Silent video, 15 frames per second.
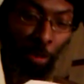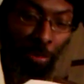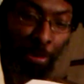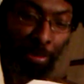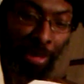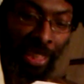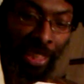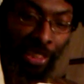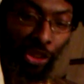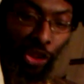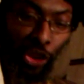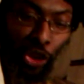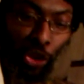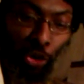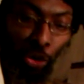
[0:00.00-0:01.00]
permit us to
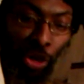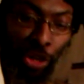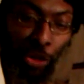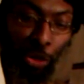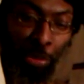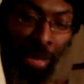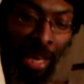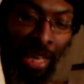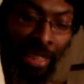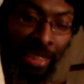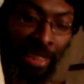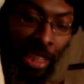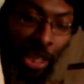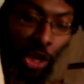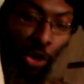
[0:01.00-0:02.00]
destroy
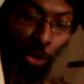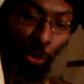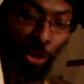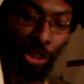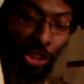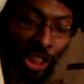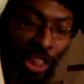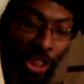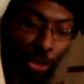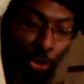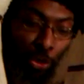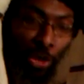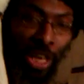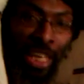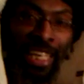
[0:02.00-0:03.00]
humanity, which He
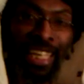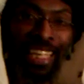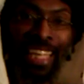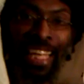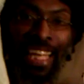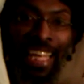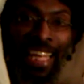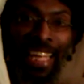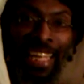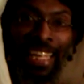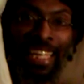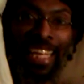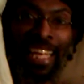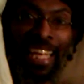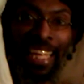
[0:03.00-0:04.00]
created
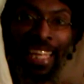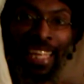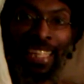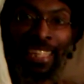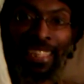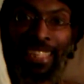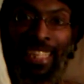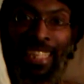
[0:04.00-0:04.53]
in His